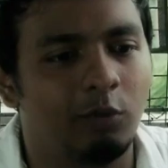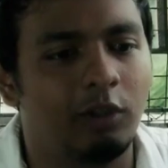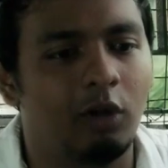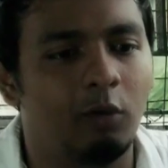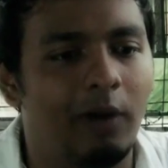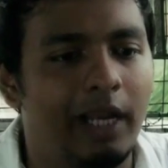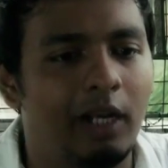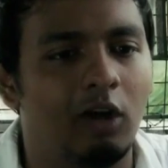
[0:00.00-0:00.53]
So we
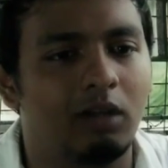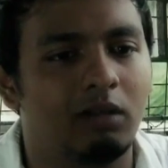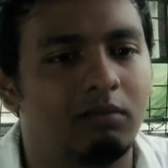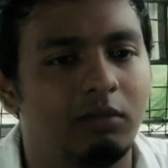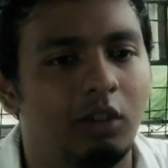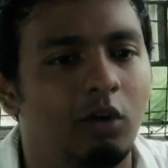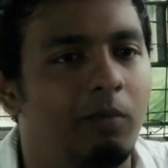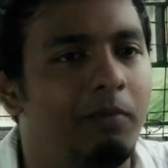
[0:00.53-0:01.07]
thought, why not,
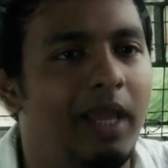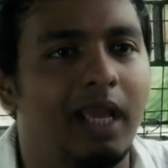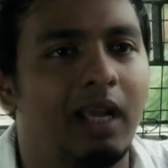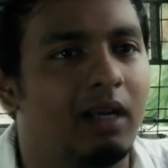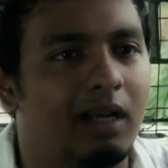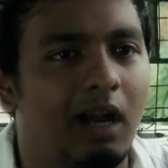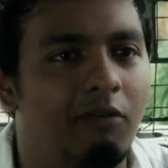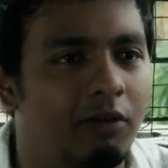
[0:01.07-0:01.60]
make
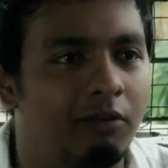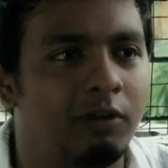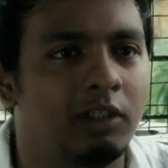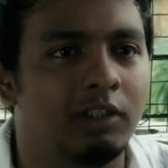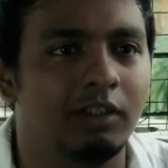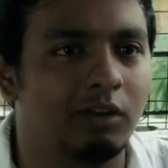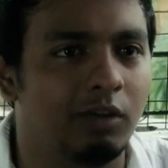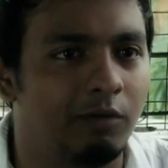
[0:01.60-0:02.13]
cover
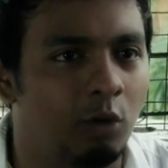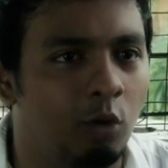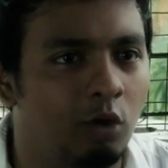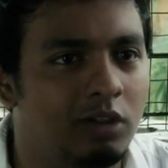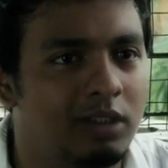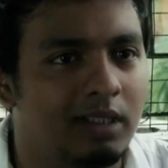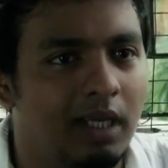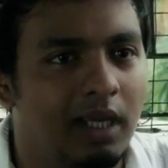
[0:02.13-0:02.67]
versions of
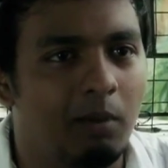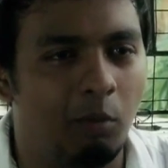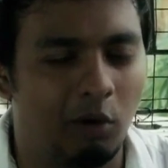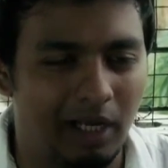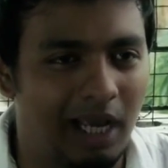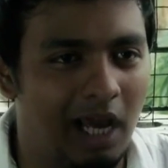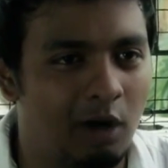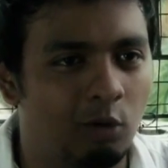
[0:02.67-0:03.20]
those,
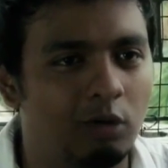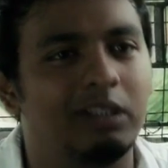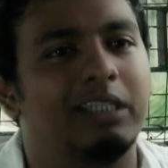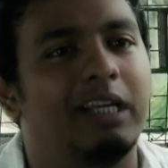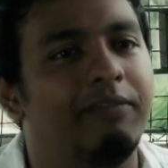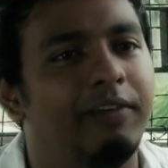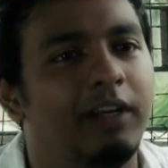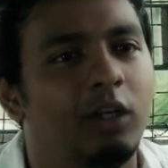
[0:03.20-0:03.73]
putting our own
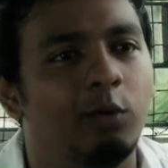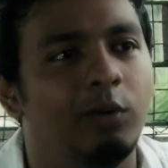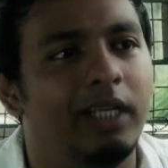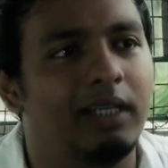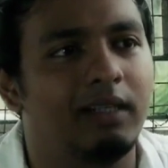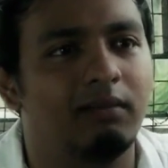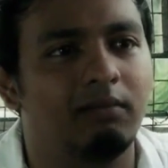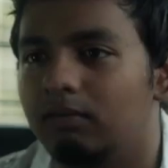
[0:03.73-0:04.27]
stuff into
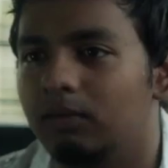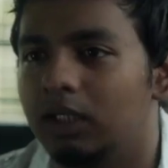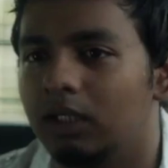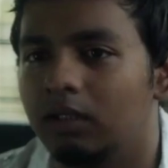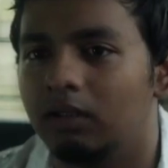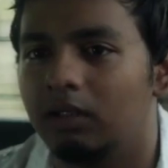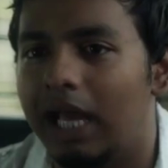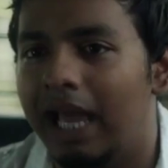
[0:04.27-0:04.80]
it,
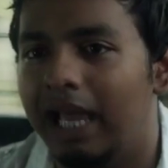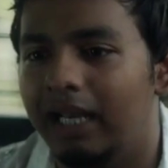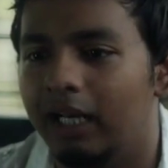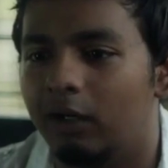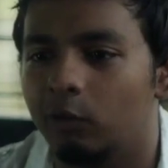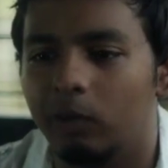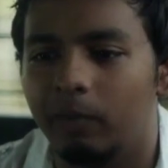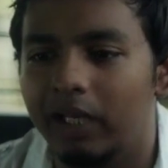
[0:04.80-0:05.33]
and
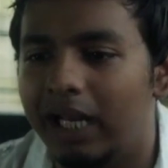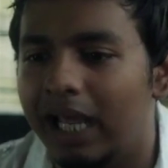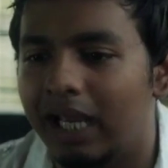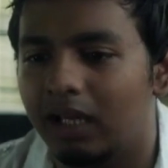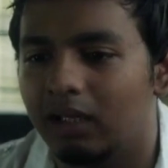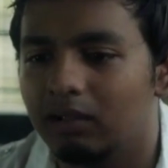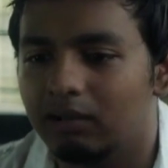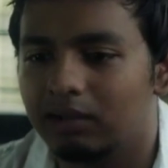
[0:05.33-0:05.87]
it would be like
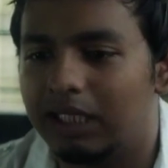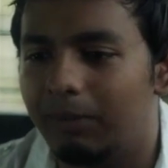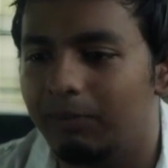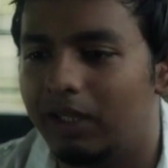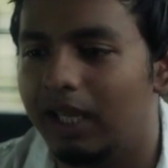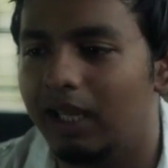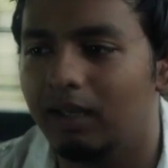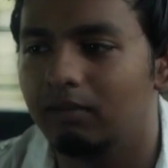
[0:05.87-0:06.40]

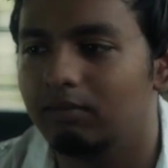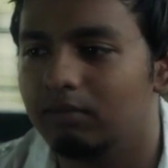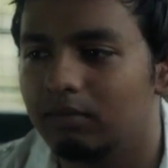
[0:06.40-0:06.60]
something